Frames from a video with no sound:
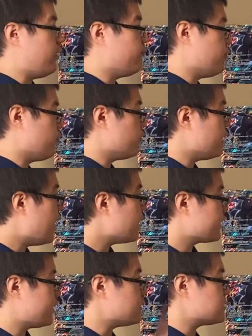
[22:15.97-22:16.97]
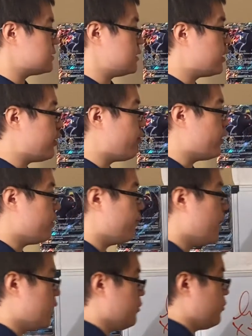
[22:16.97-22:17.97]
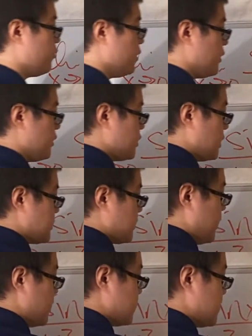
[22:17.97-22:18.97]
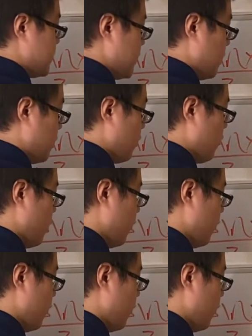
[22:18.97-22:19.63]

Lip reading: that we will not get 0 on the bottom. We could just get 0